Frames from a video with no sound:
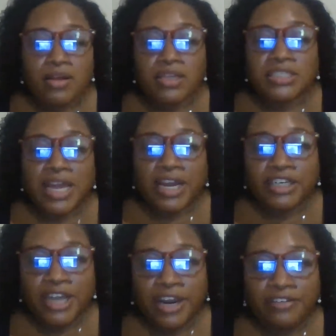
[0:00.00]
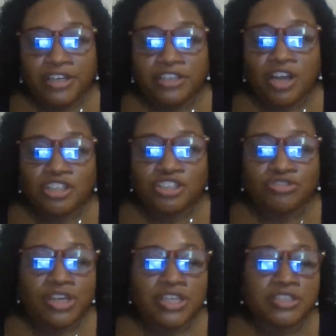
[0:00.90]
Secondary
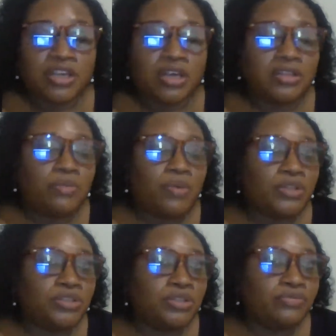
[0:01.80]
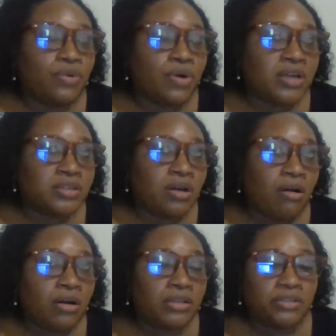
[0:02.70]
industries, they want you to focus
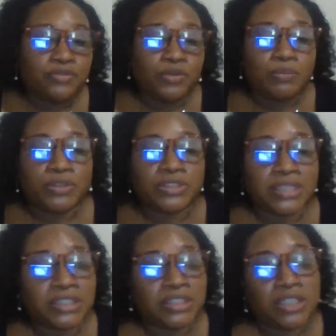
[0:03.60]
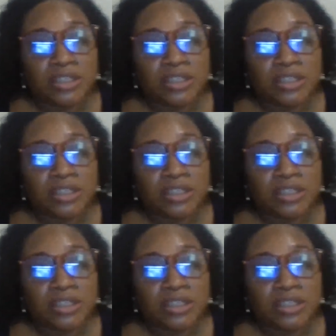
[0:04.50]
on the food processing